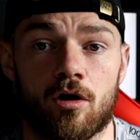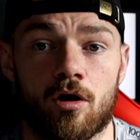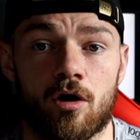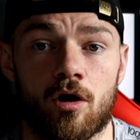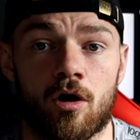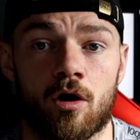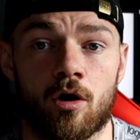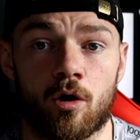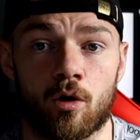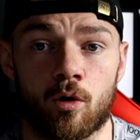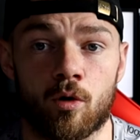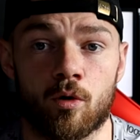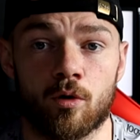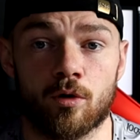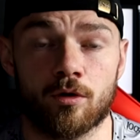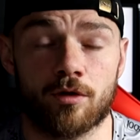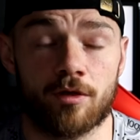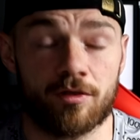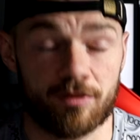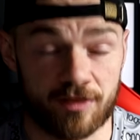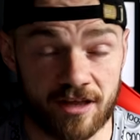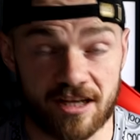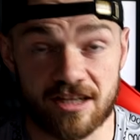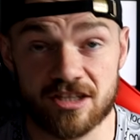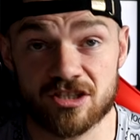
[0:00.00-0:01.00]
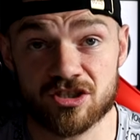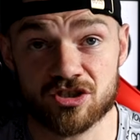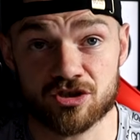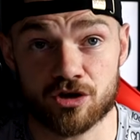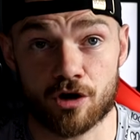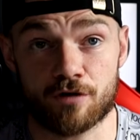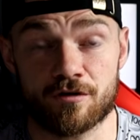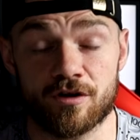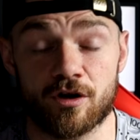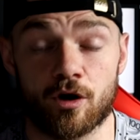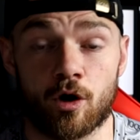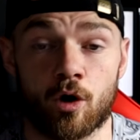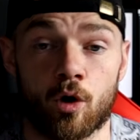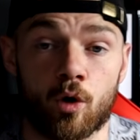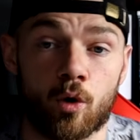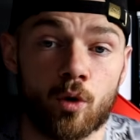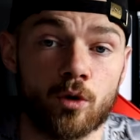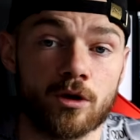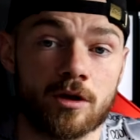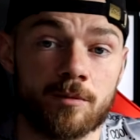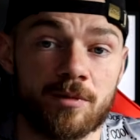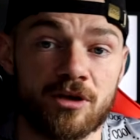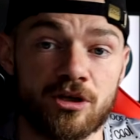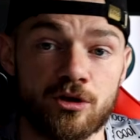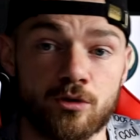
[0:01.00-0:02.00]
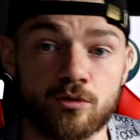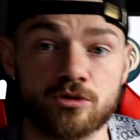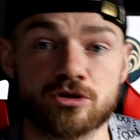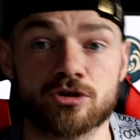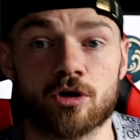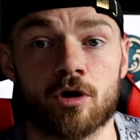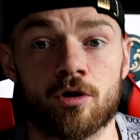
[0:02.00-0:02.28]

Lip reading: are all to be used